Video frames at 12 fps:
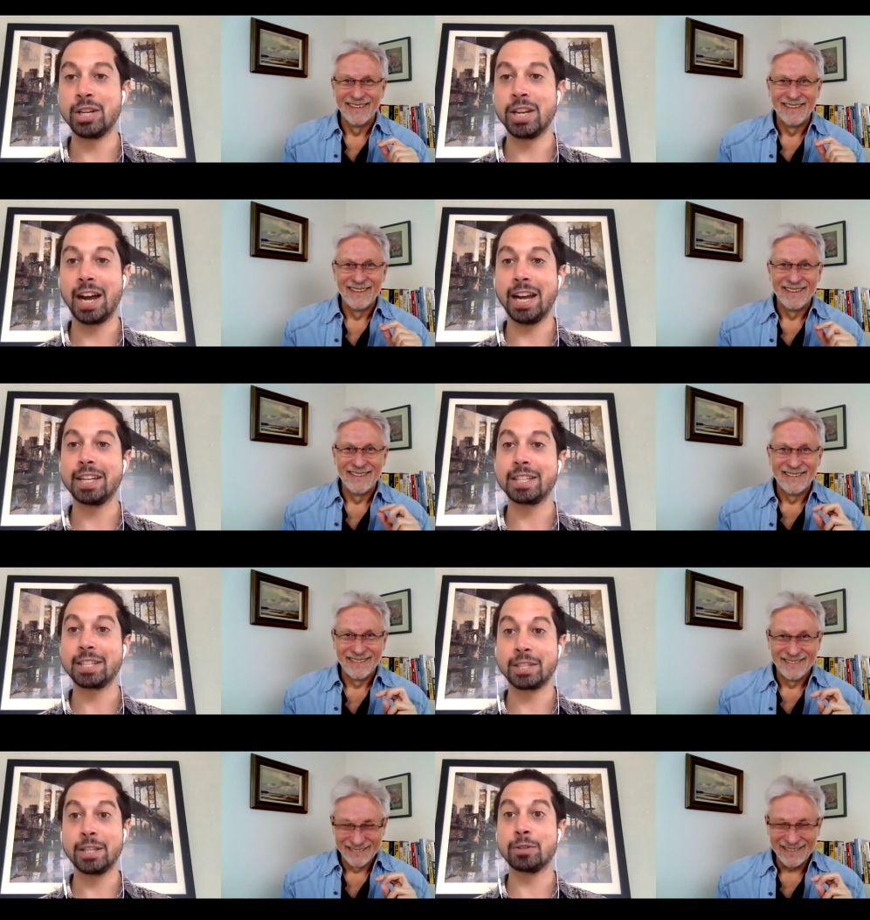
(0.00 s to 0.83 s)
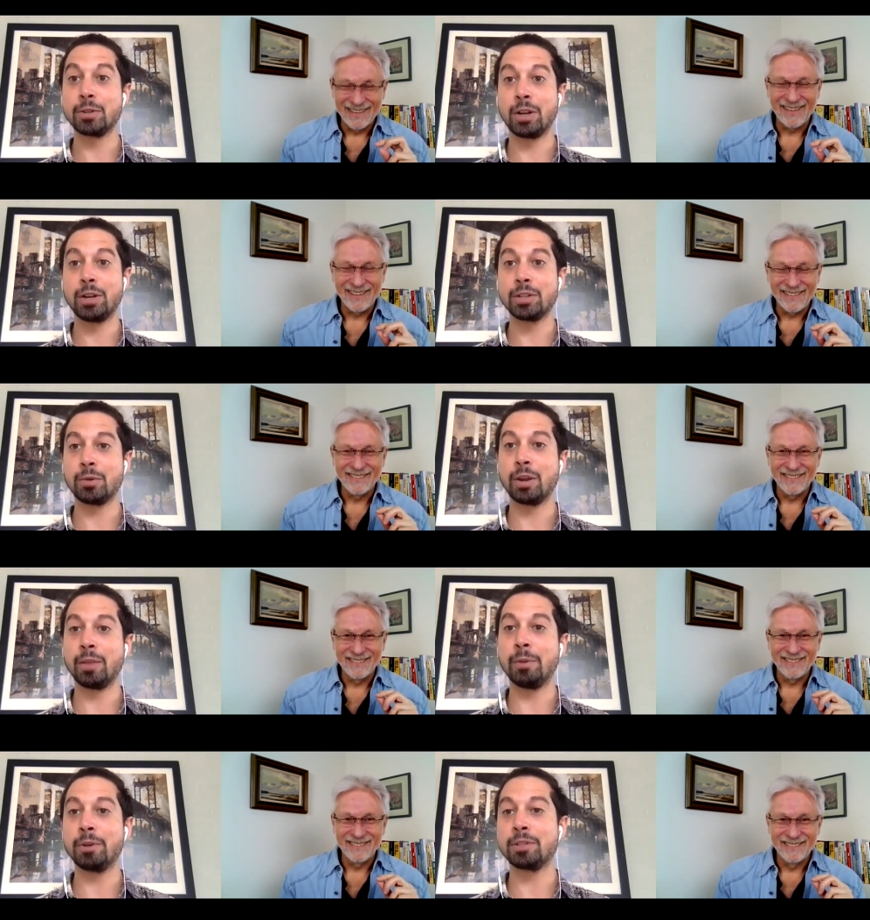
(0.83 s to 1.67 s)
Speaker 1: diet. So this was right. also one
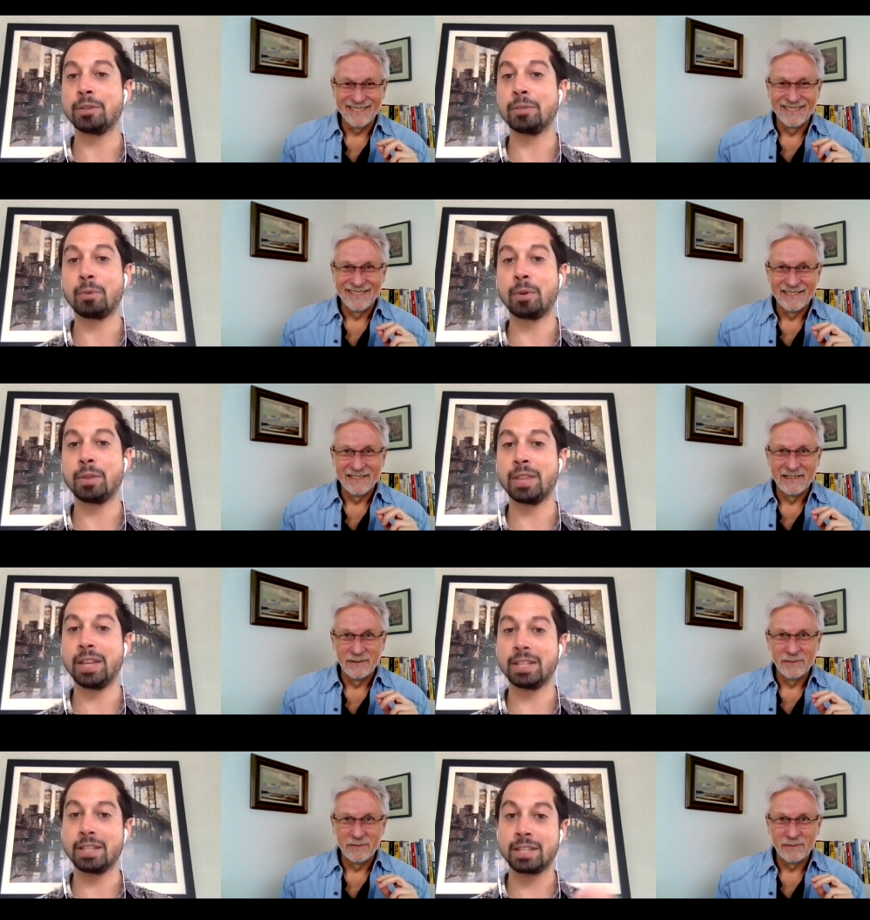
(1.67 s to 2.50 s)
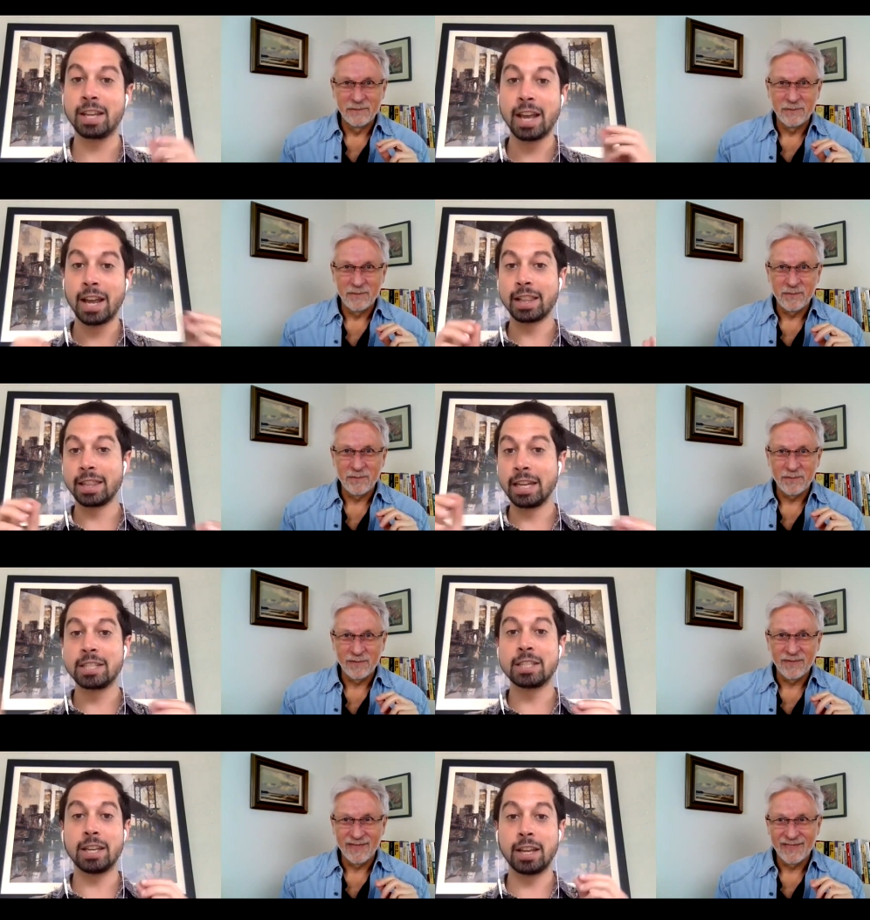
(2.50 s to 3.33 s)
of the most important things: is
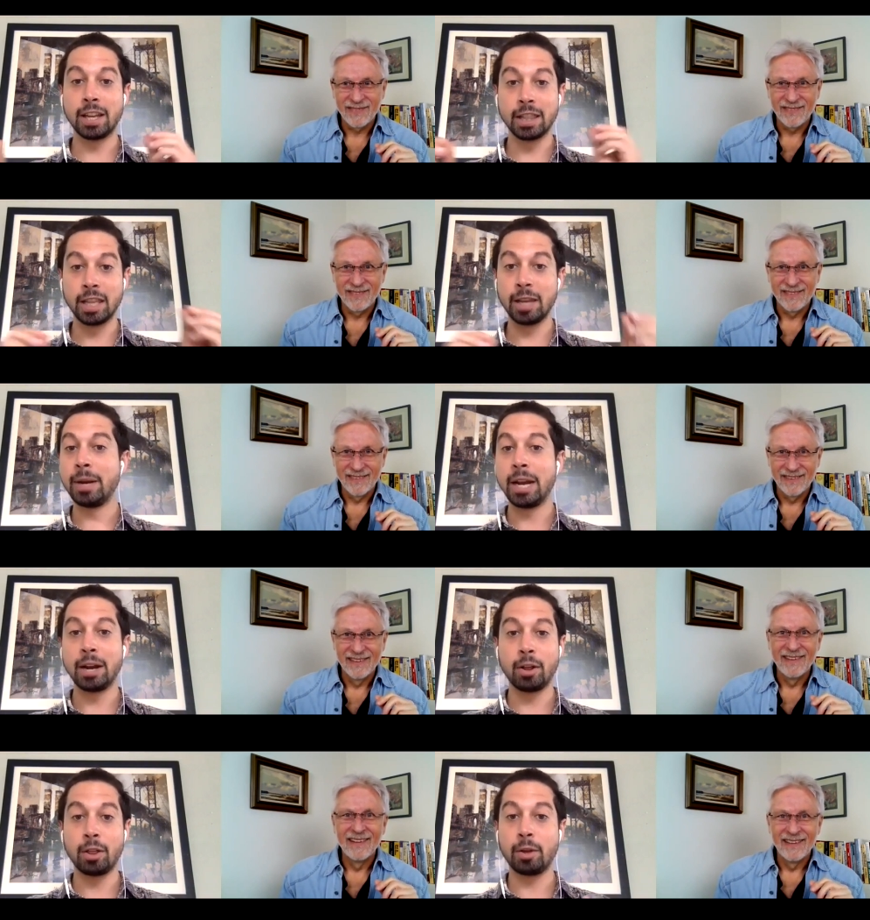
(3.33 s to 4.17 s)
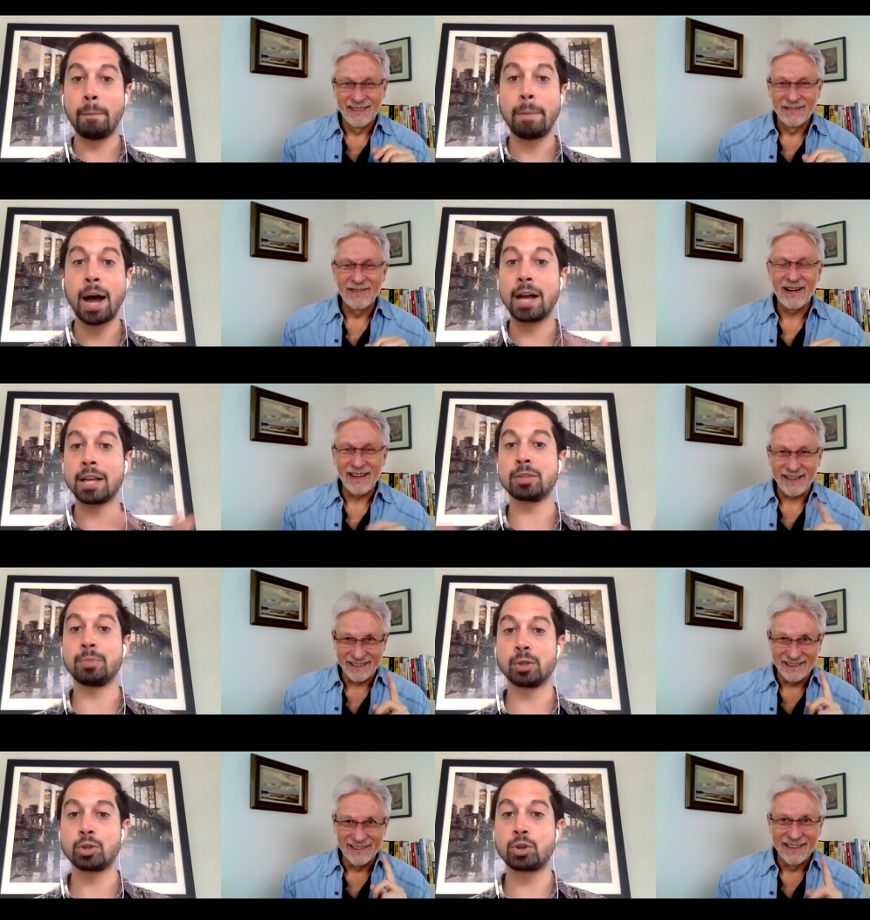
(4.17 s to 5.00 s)
let's eliminate all the possible
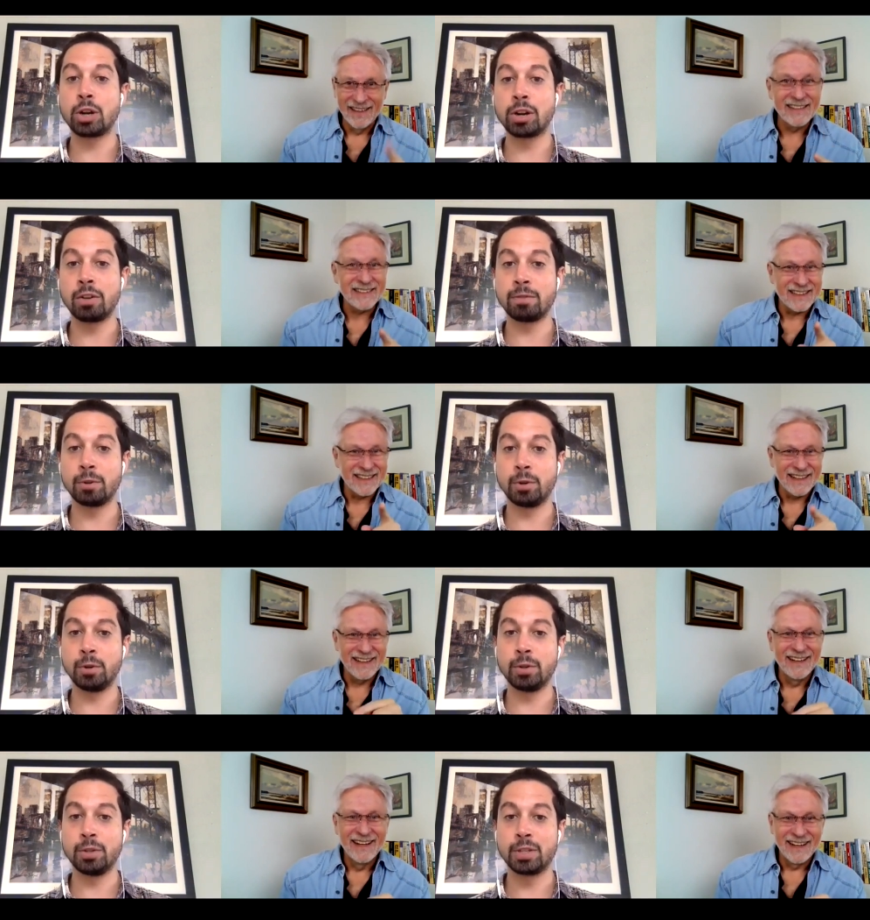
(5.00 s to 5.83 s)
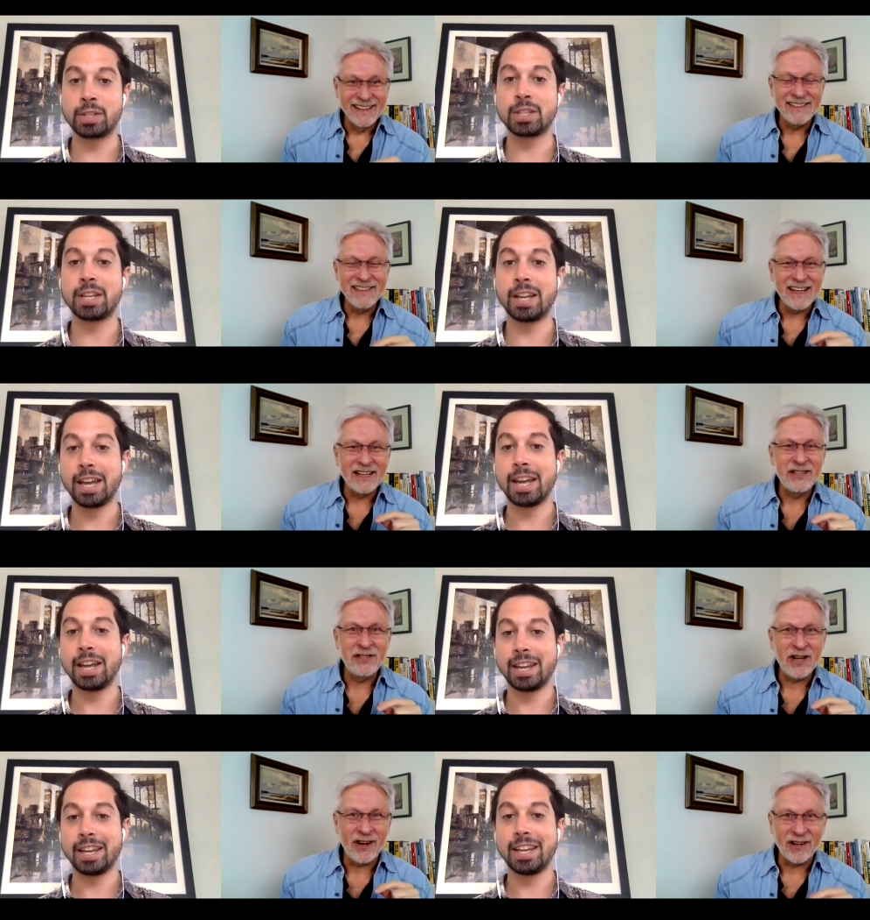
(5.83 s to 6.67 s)
right. trigger Is, foods.
Speaker 2: Isn't that a
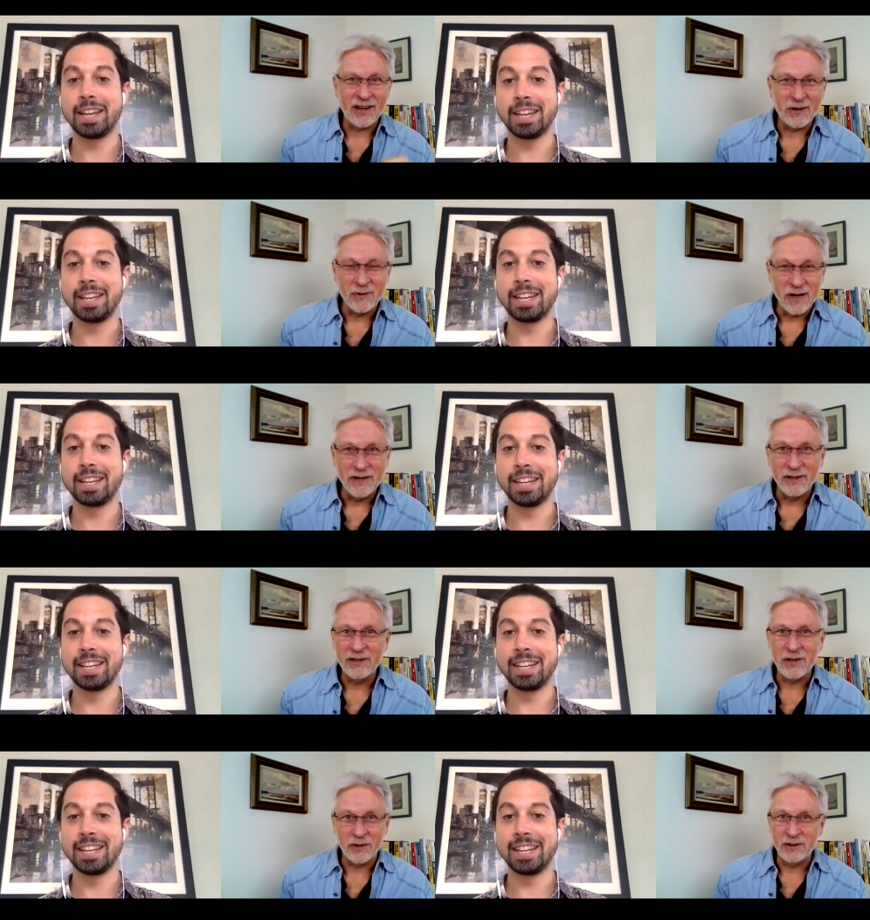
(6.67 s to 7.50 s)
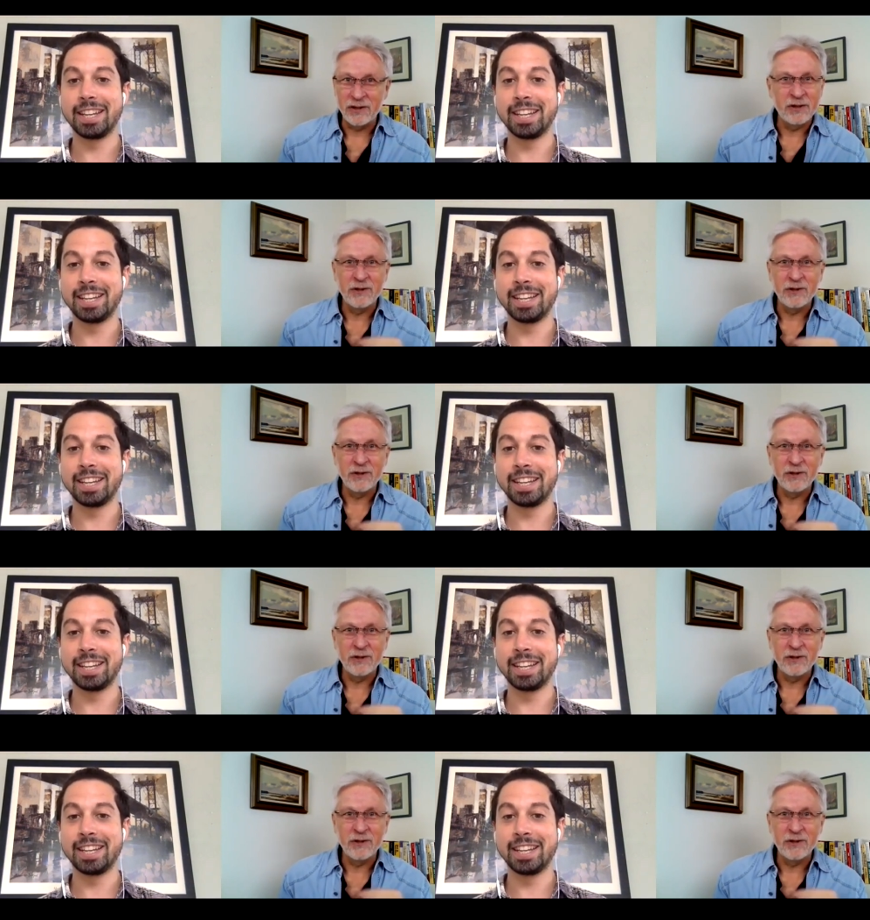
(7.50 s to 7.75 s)
shocker when you're told to